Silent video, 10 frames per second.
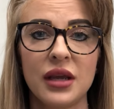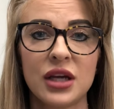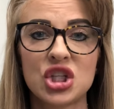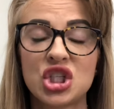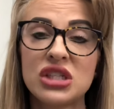
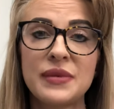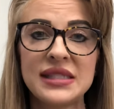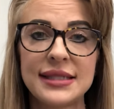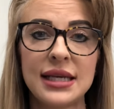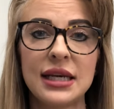Because she's been
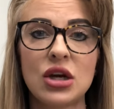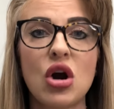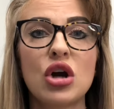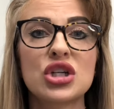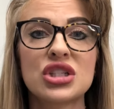sending
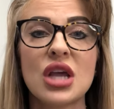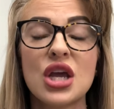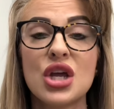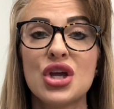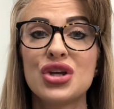cards
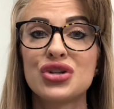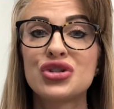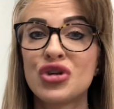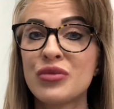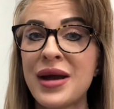
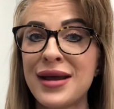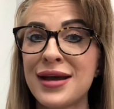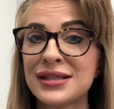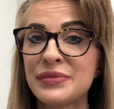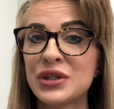to my
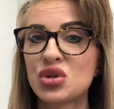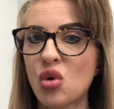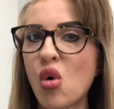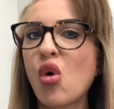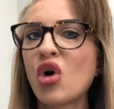husband's
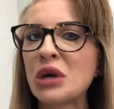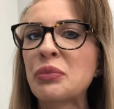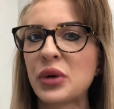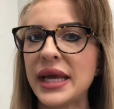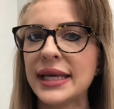
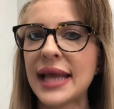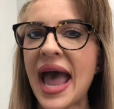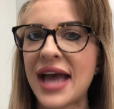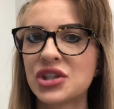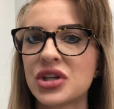corporate
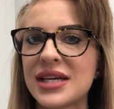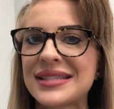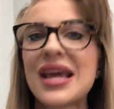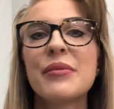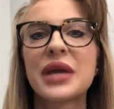address
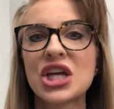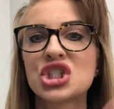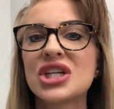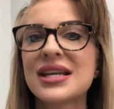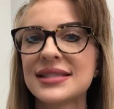because
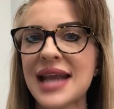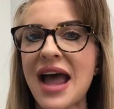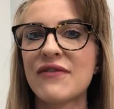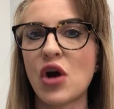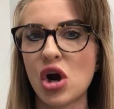she doesn't
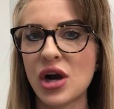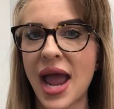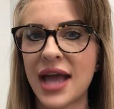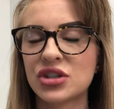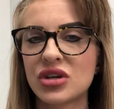have our
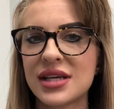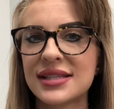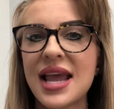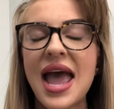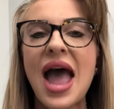address.
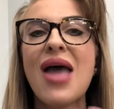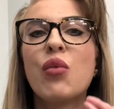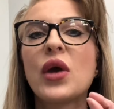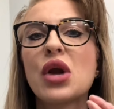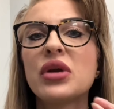And
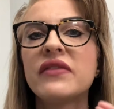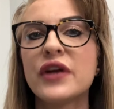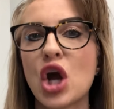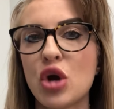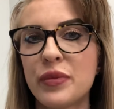we don't
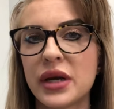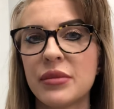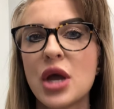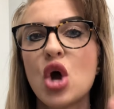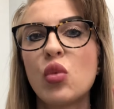even open them.
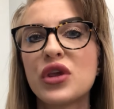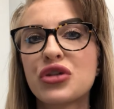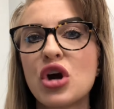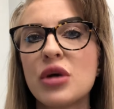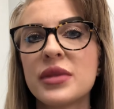We
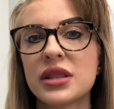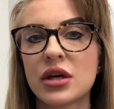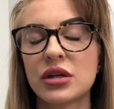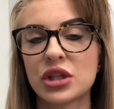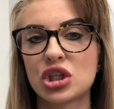throw them
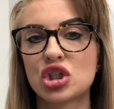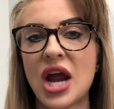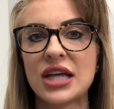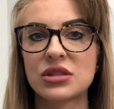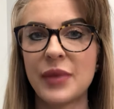in the
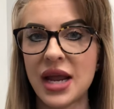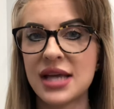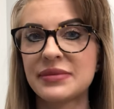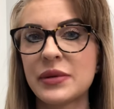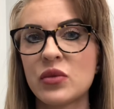trash. My
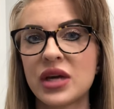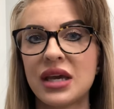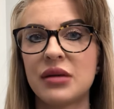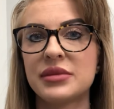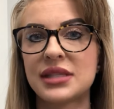husband will
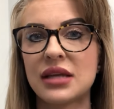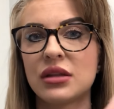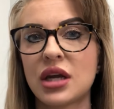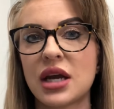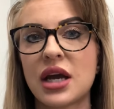get them and say,
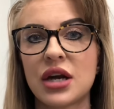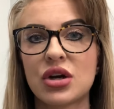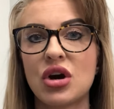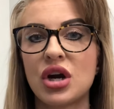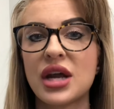look, I got a
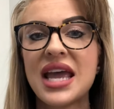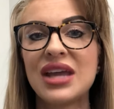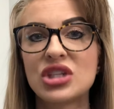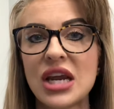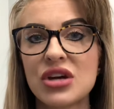card.
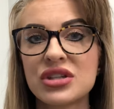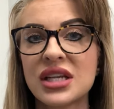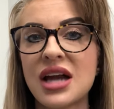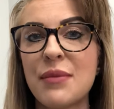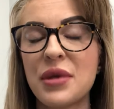He tears
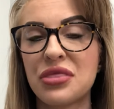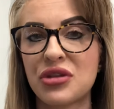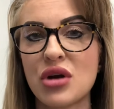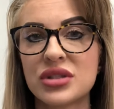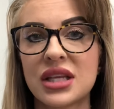it up and
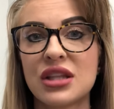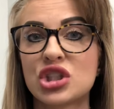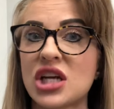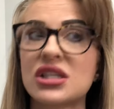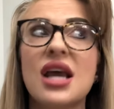throws it in the
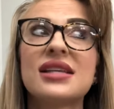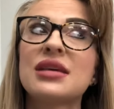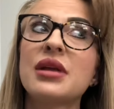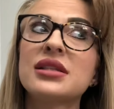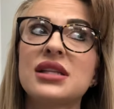trash.
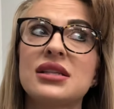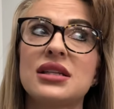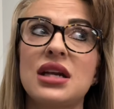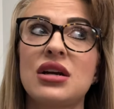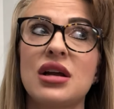Sometimes he doesn't
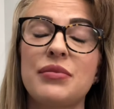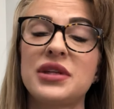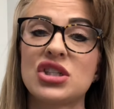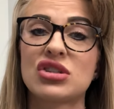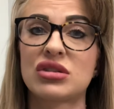tear it up.
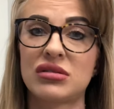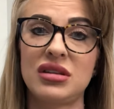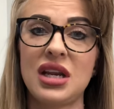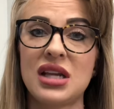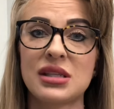
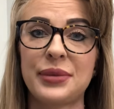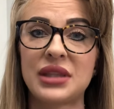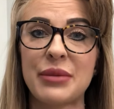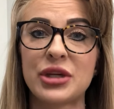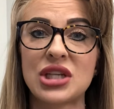He doesn't put
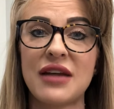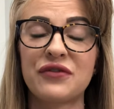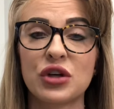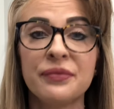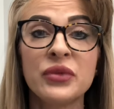that much
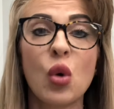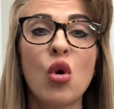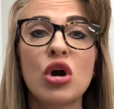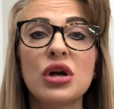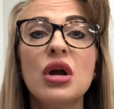effort.
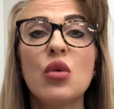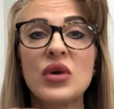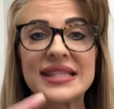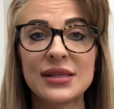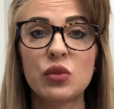Or
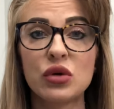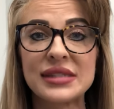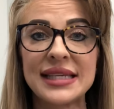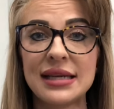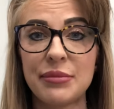we'll
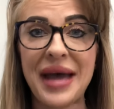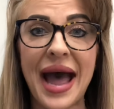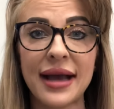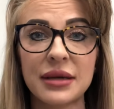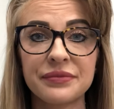send it
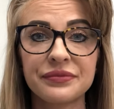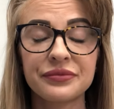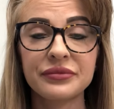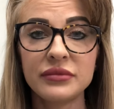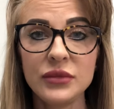back.
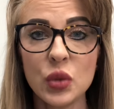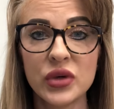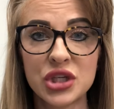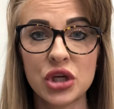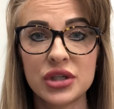
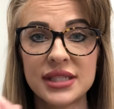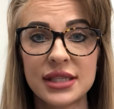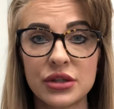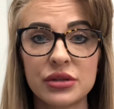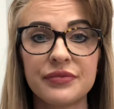Return to
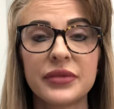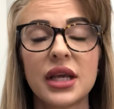sender.